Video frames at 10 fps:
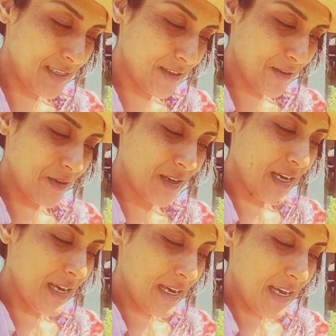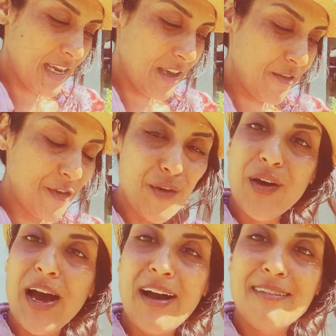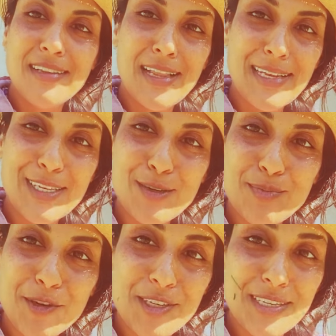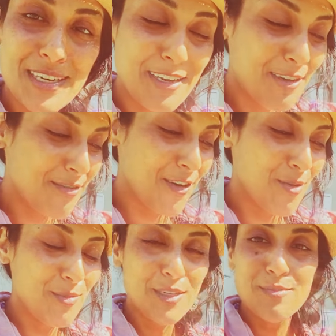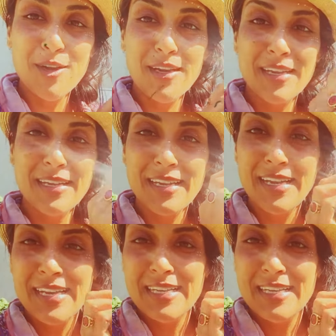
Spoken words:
So if you have a lentil person at your farmer's market,